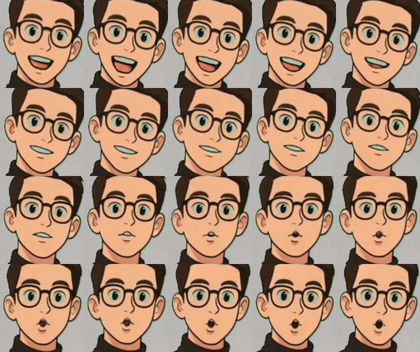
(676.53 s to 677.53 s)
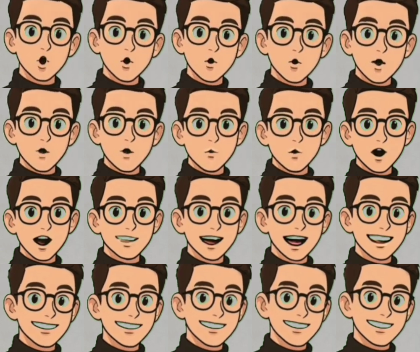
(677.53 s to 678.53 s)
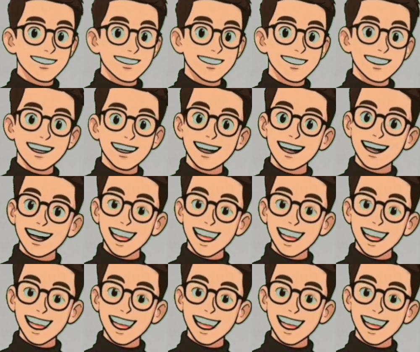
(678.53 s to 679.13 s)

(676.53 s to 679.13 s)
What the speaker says: A sound with an intensity of 10